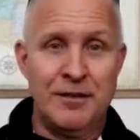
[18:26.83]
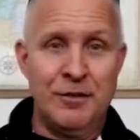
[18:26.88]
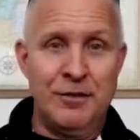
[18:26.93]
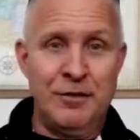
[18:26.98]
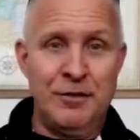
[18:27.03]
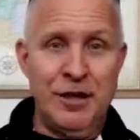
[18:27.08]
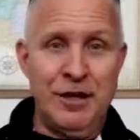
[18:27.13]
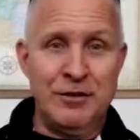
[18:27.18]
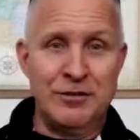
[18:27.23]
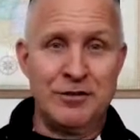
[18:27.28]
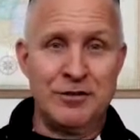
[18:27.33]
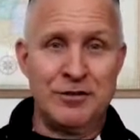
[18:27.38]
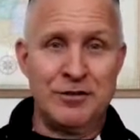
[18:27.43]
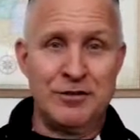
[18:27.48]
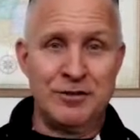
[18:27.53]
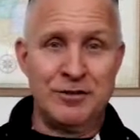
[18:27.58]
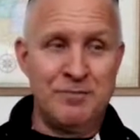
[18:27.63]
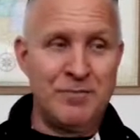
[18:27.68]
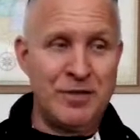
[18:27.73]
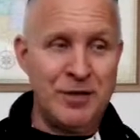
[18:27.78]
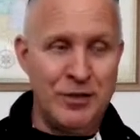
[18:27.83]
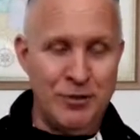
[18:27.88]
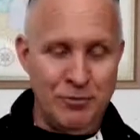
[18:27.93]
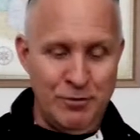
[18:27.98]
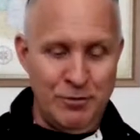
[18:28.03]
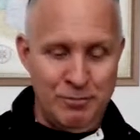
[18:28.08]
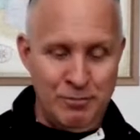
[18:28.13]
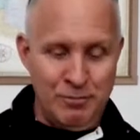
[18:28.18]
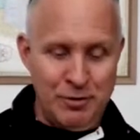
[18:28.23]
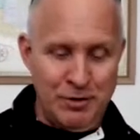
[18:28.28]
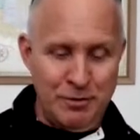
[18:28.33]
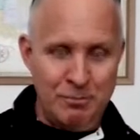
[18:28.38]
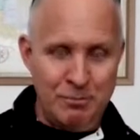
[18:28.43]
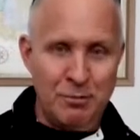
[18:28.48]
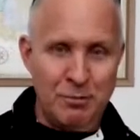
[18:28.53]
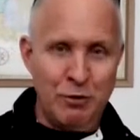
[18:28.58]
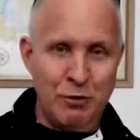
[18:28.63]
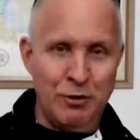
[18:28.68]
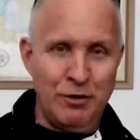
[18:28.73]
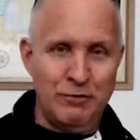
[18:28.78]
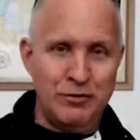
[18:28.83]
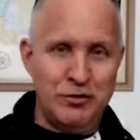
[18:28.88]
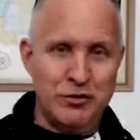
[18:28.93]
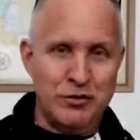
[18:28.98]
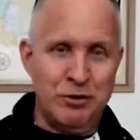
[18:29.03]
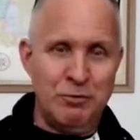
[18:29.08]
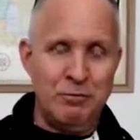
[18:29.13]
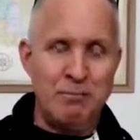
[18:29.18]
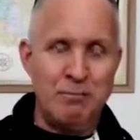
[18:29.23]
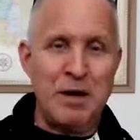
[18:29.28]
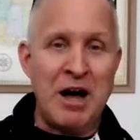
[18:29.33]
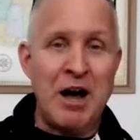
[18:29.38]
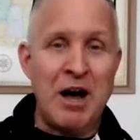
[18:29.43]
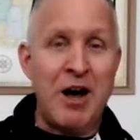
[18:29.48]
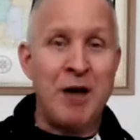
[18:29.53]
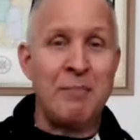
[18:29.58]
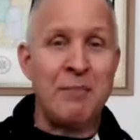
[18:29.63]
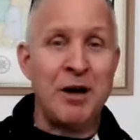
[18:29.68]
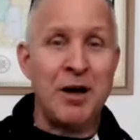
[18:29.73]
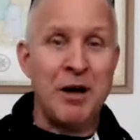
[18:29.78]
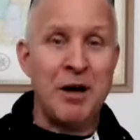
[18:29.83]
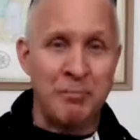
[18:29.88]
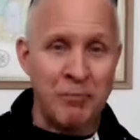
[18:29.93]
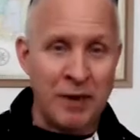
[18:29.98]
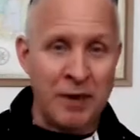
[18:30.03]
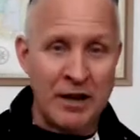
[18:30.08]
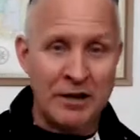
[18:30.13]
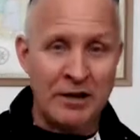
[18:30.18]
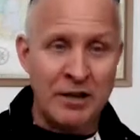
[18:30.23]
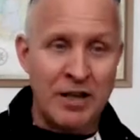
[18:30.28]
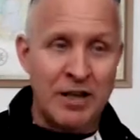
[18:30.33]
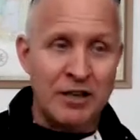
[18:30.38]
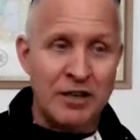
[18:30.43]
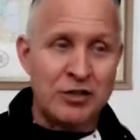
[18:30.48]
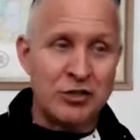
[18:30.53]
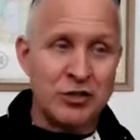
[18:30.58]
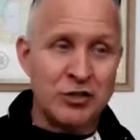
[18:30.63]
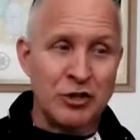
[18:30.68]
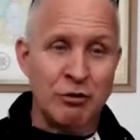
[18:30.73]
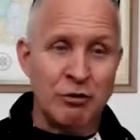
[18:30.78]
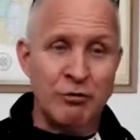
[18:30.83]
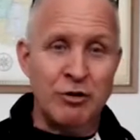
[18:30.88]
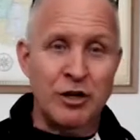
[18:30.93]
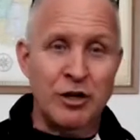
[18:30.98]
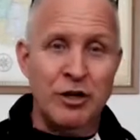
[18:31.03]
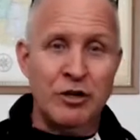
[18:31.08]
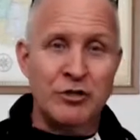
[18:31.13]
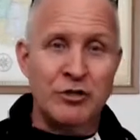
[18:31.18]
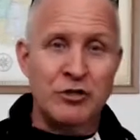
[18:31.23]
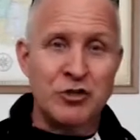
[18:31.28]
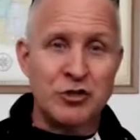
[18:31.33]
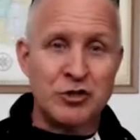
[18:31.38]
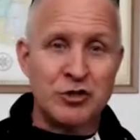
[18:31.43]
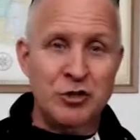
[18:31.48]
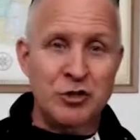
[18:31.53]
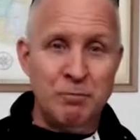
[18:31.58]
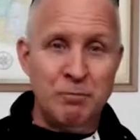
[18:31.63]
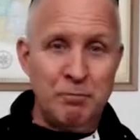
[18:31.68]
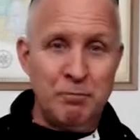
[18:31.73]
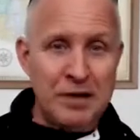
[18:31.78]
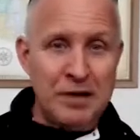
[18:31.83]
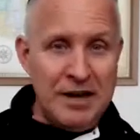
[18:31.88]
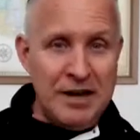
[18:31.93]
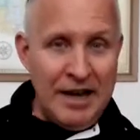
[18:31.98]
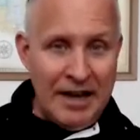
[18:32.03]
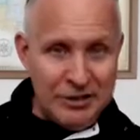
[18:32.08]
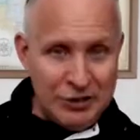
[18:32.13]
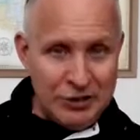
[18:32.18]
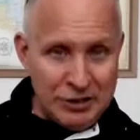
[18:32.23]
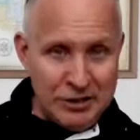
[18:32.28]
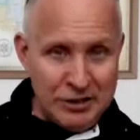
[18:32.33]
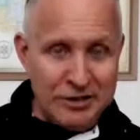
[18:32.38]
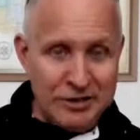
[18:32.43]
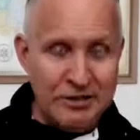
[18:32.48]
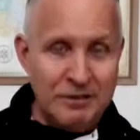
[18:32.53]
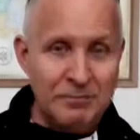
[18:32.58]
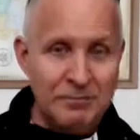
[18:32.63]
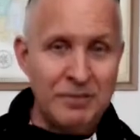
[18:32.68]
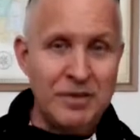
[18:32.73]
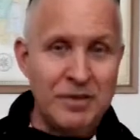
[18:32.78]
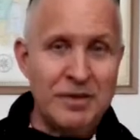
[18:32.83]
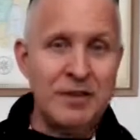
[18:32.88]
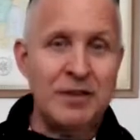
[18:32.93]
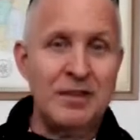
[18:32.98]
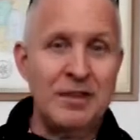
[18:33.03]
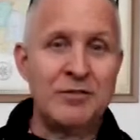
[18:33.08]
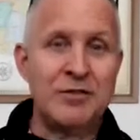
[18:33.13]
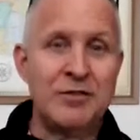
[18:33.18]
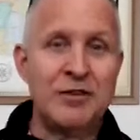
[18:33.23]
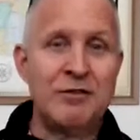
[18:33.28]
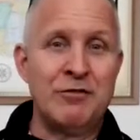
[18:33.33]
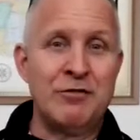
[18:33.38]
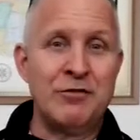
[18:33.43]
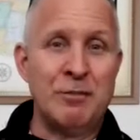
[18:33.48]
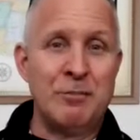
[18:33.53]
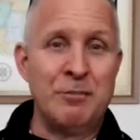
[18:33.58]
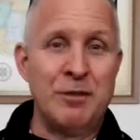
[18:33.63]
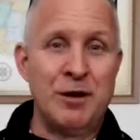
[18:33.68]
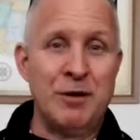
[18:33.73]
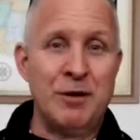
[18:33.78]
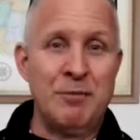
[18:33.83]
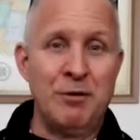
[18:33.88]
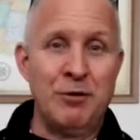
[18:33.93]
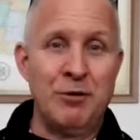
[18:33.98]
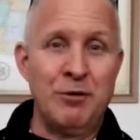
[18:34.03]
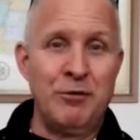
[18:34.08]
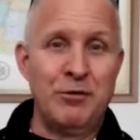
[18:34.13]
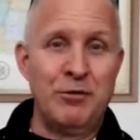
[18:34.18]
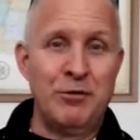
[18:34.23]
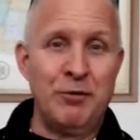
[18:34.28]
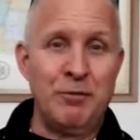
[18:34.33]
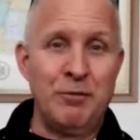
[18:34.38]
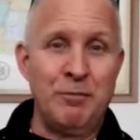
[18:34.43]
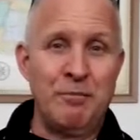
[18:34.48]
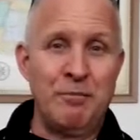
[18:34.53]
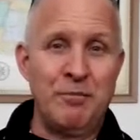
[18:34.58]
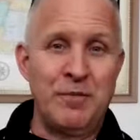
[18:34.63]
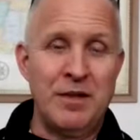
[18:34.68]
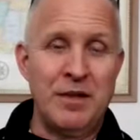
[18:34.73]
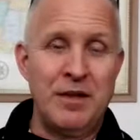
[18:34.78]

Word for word: this. You would put the bowl of soup palm up, right? So supination is give somebody a bowl of soup.